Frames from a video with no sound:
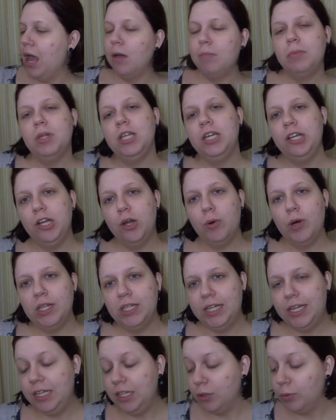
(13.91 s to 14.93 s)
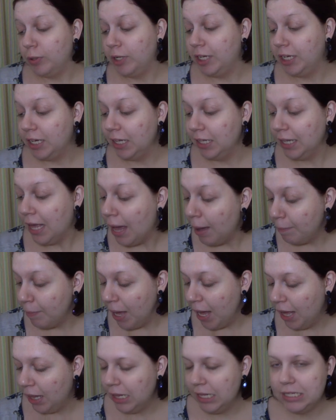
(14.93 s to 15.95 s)
Emily Noel 83 collab
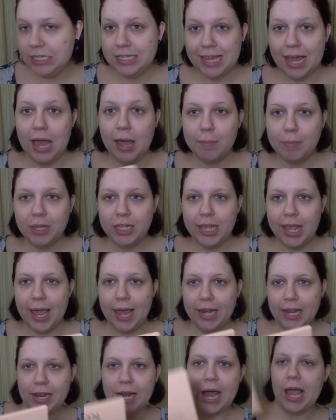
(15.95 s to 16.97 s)
palettes, the Emily edit.